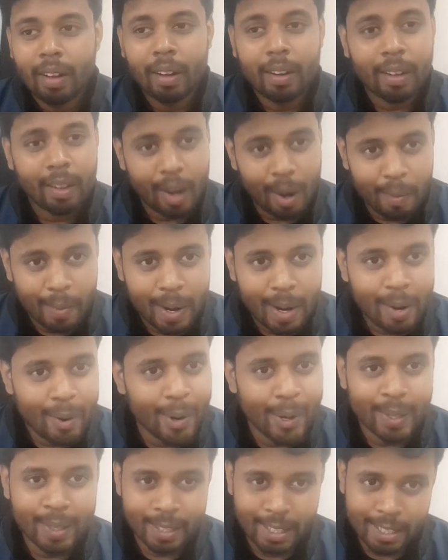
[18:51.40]
drama,
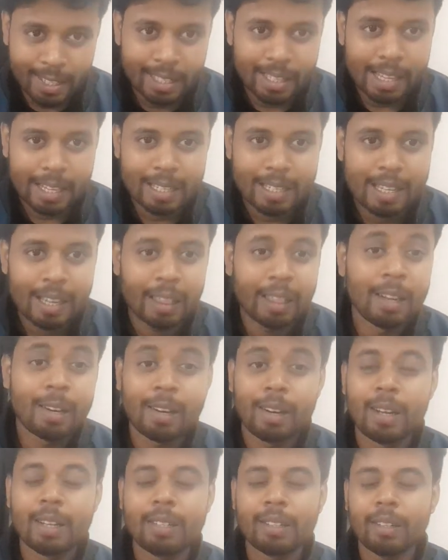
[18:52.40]
all these things.
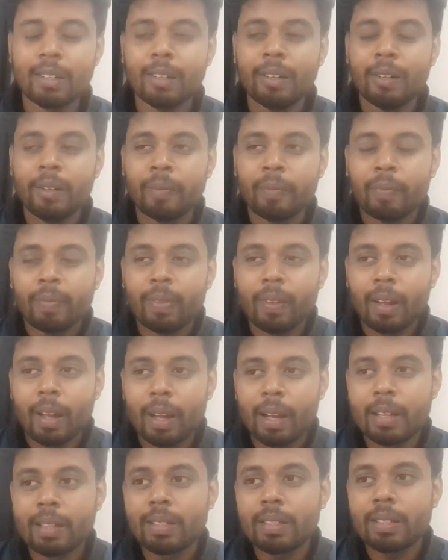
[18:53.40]
Literature
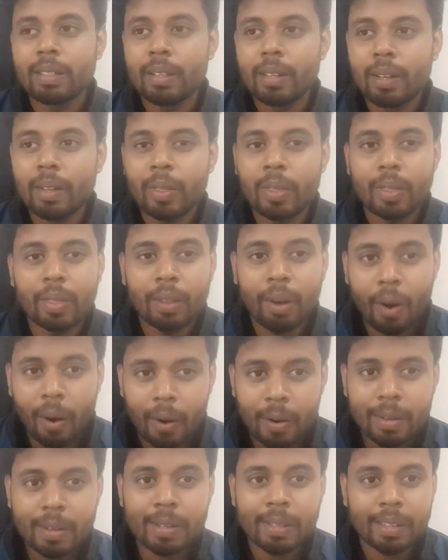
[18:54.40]
is
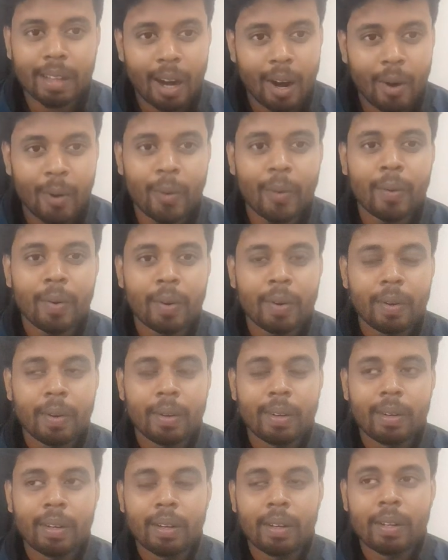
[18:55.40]
not now
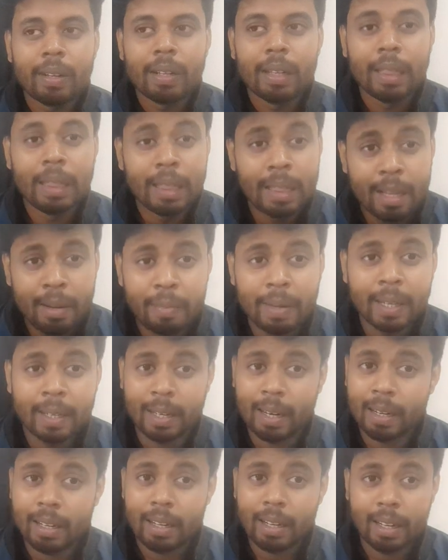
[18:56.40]

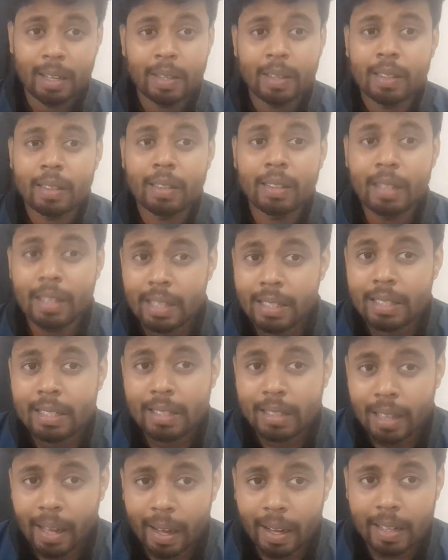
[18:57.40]
limited in these
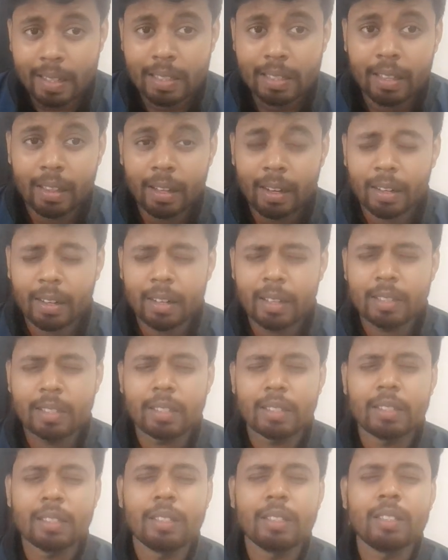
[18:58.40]
things.
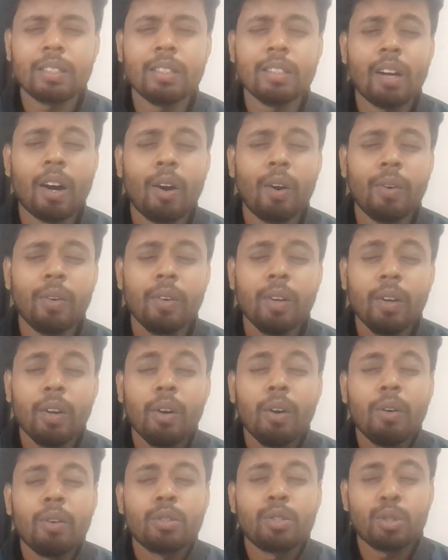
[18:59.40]
Literature is now
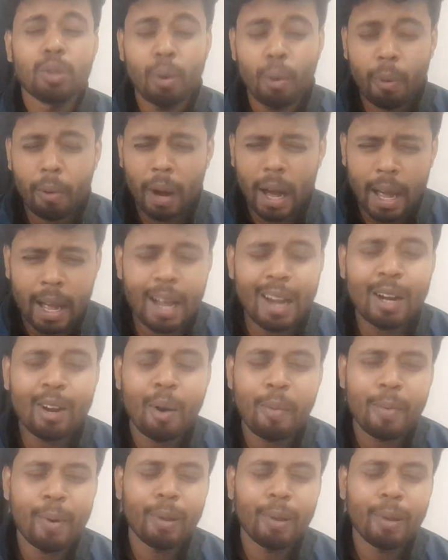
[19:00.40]
so ahead of